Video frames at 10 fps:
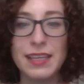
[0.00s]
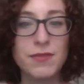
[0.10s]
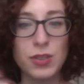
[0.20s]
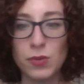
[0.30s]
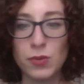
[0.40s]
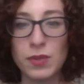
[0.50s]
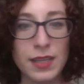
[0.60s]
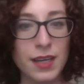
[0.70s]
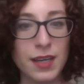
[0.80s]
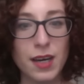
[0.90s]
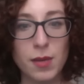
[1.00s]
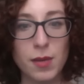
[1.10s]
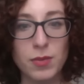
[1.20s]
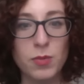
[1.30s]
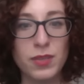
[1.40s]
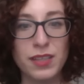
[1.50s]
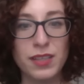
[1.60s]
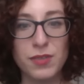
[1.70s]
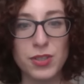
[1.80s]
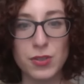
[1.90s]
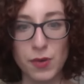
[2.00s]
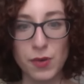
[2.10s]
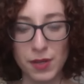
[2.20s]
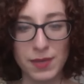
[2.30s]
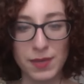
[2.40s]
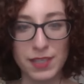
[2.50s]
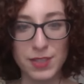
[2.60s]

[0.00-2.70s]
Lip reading: you a blueprint of your story because you're